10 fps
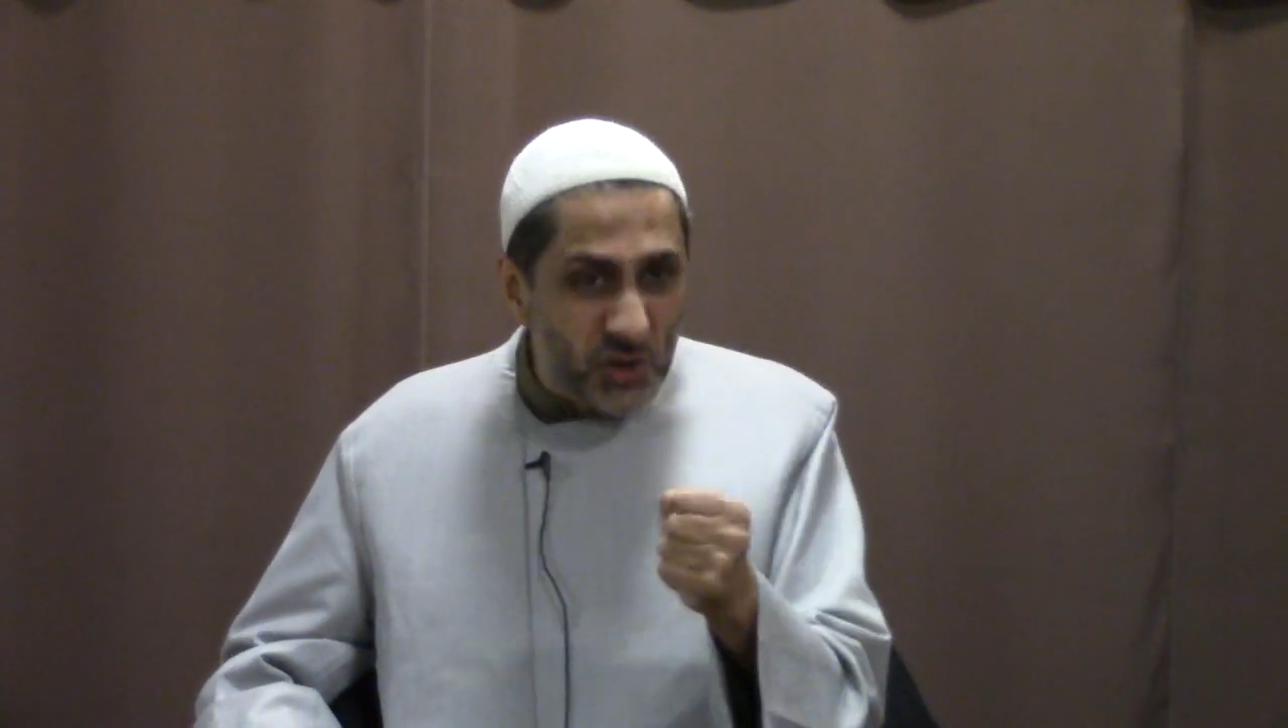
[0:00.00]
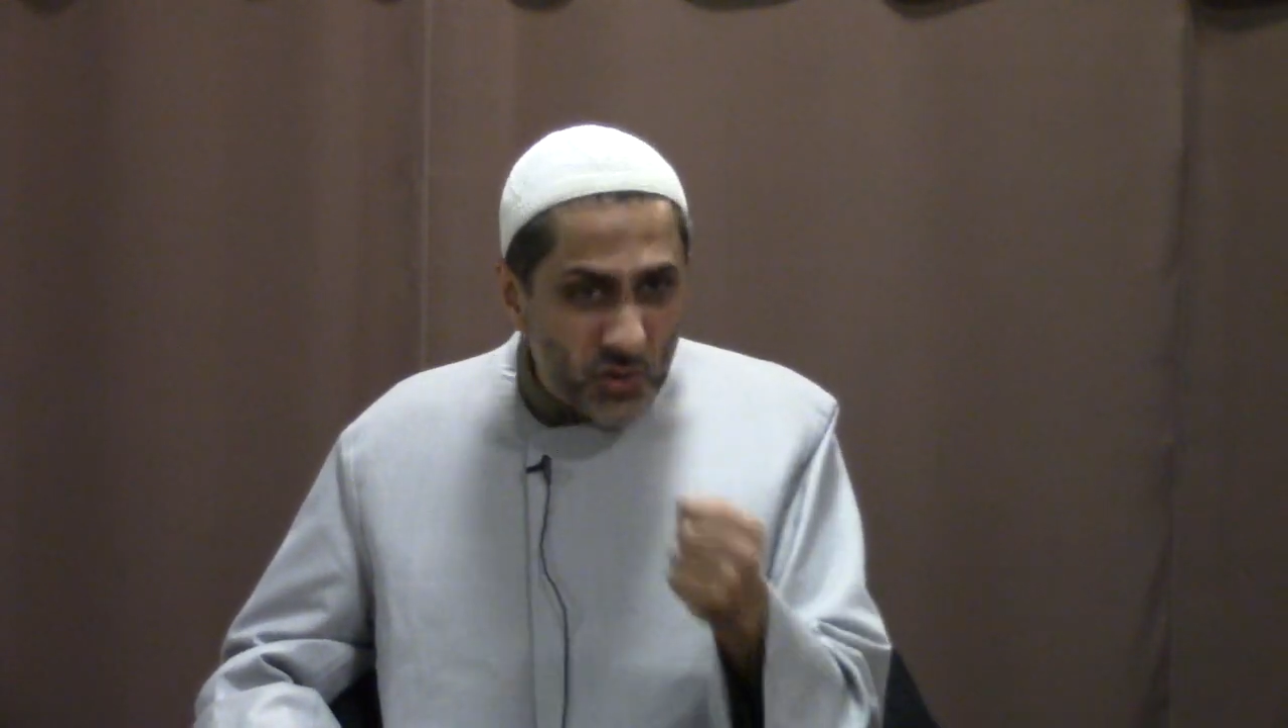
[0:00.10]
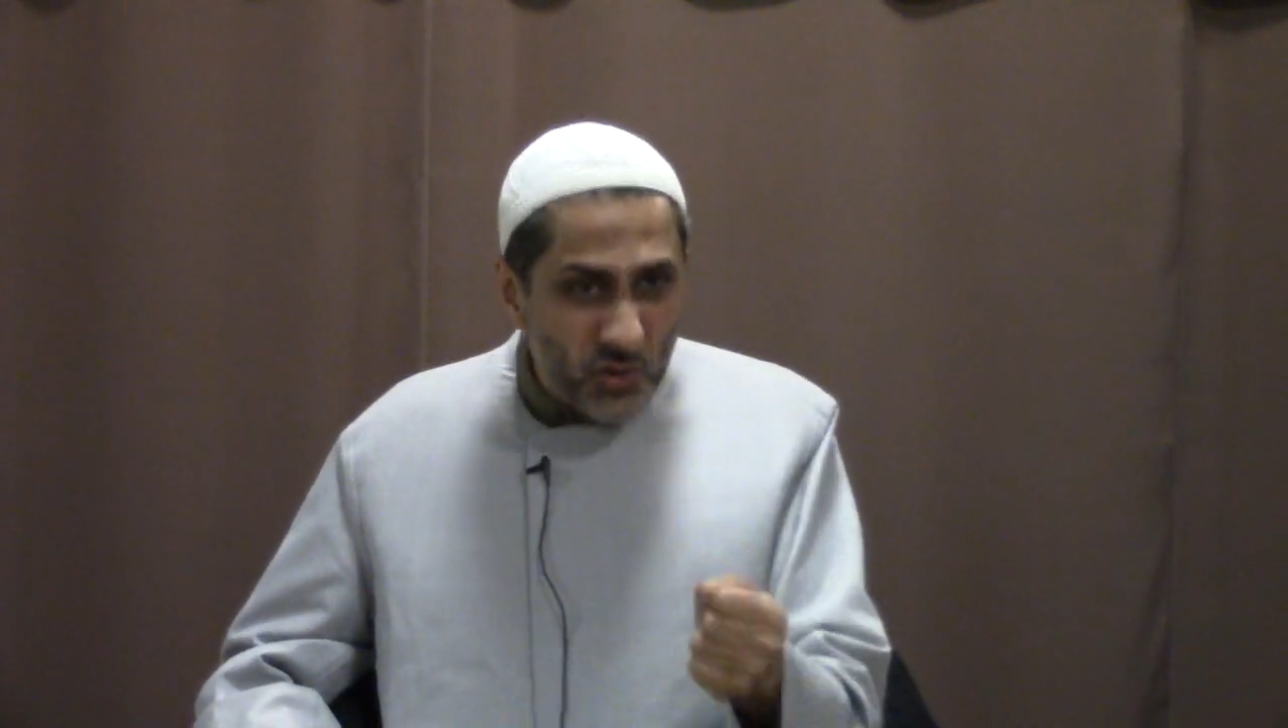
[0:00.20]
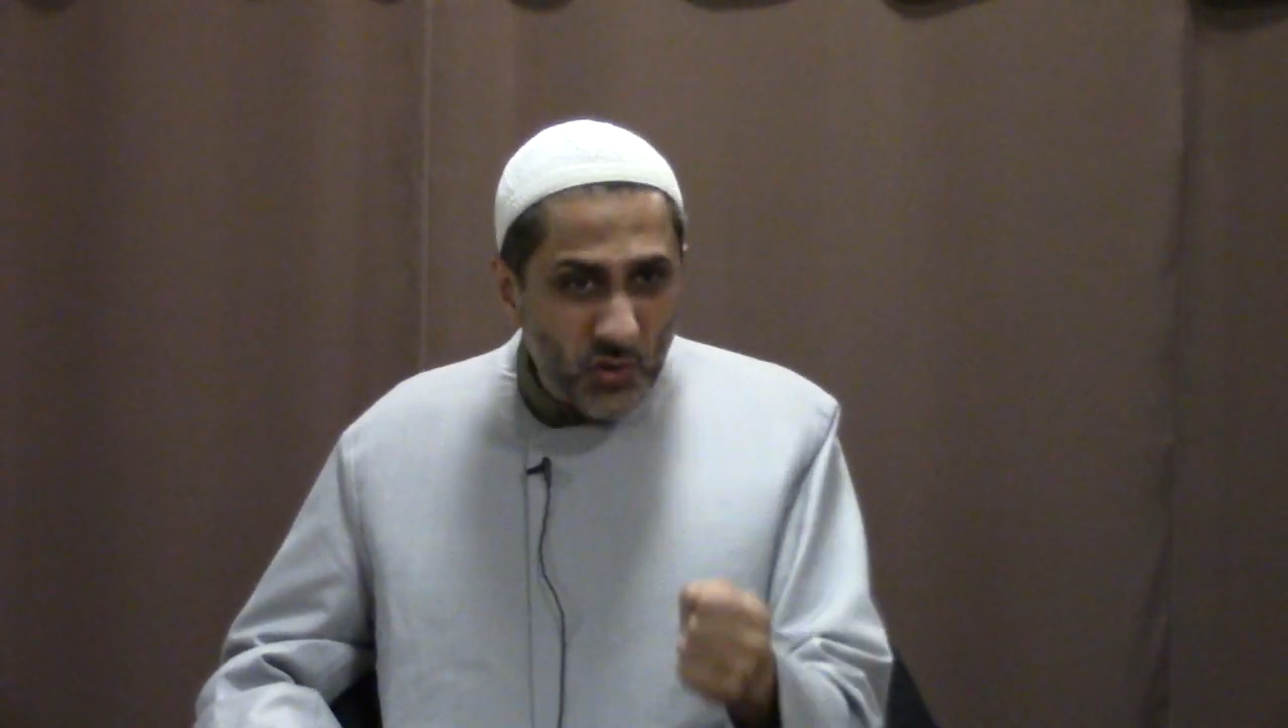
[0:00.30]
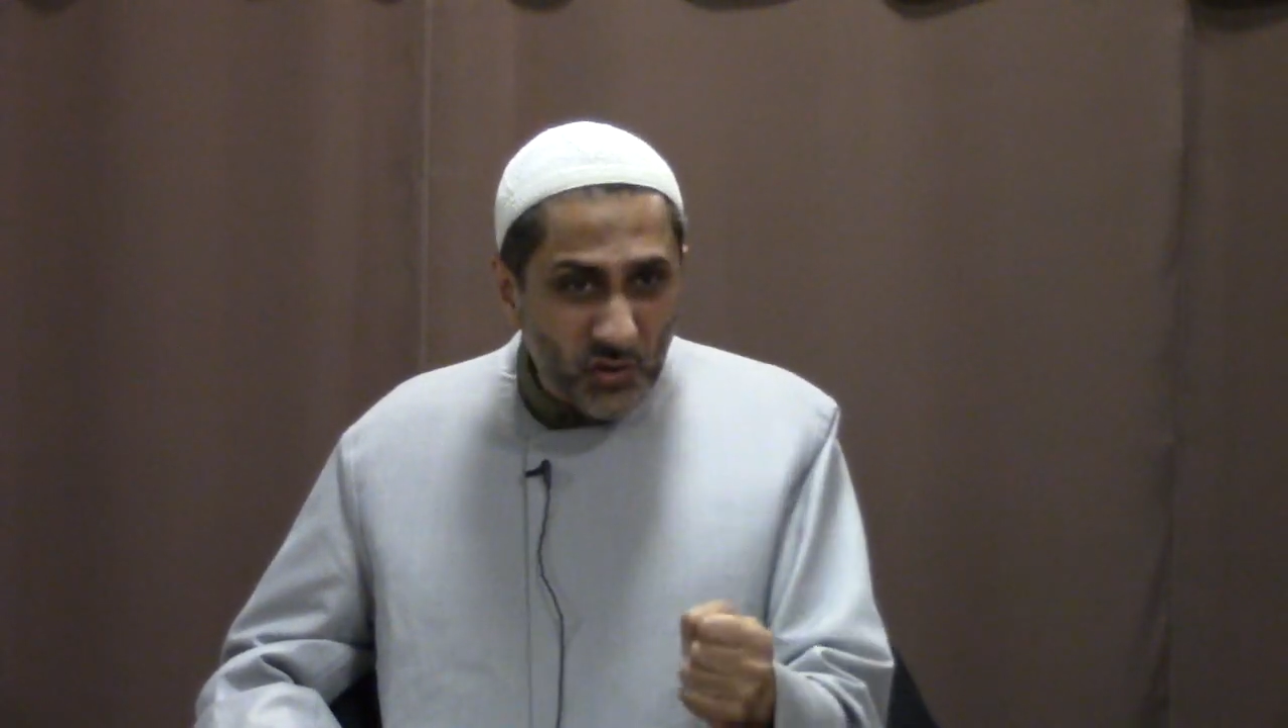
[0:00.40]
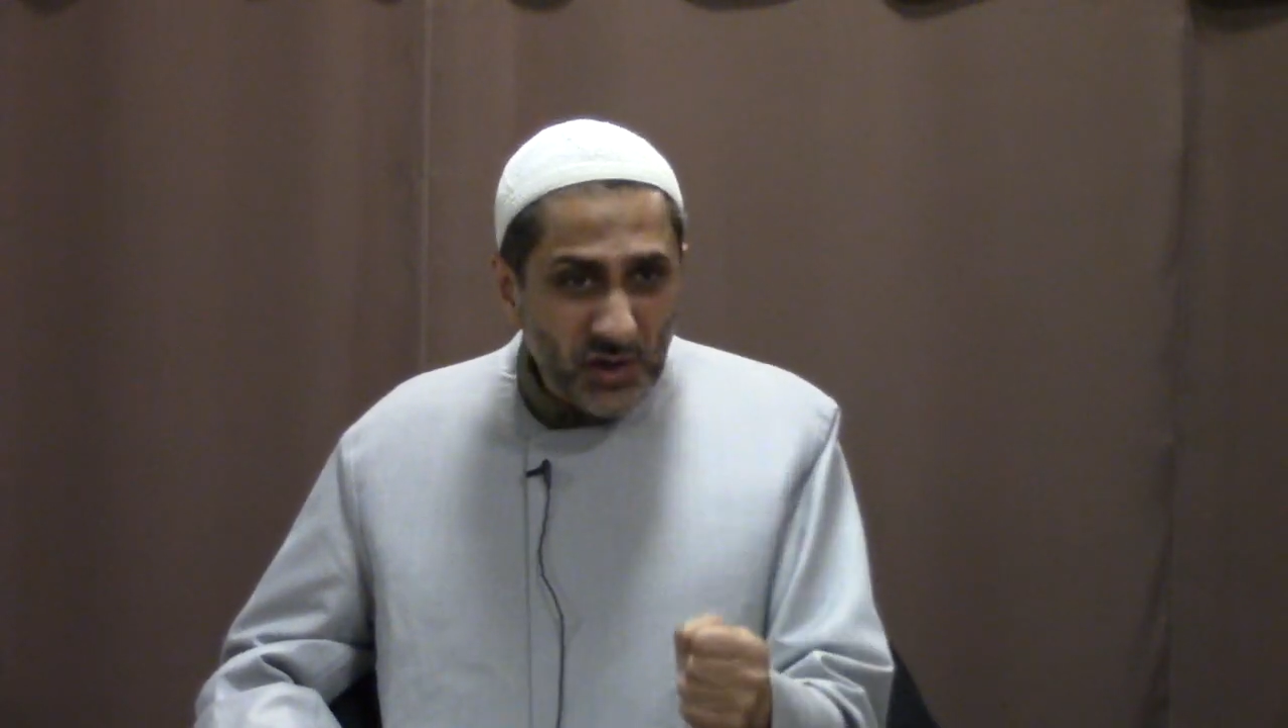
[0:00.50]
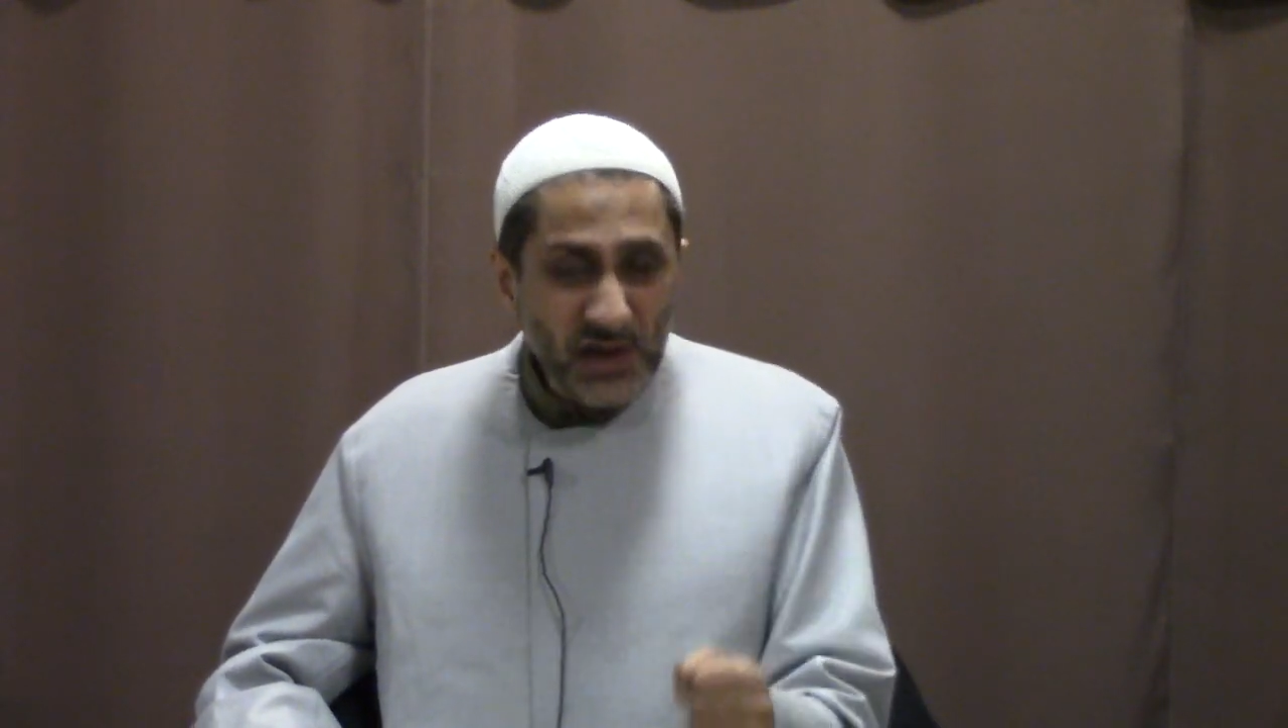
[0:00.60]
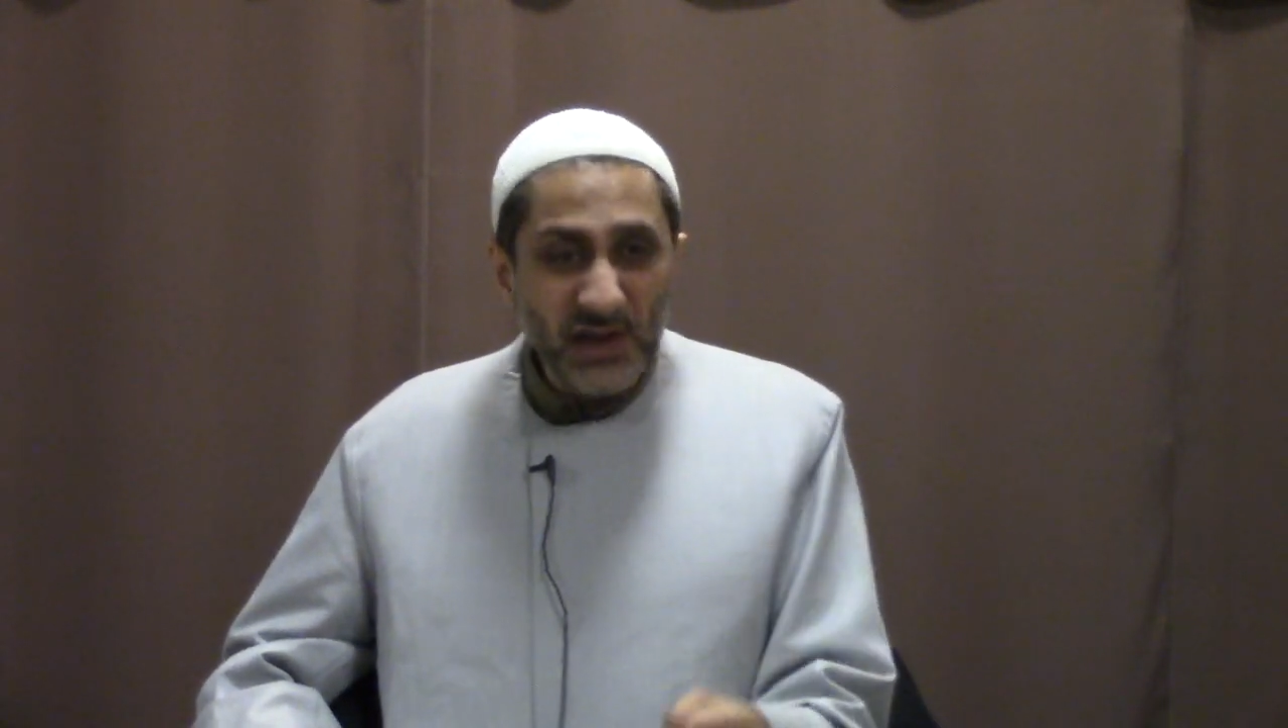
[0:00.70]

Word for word: to,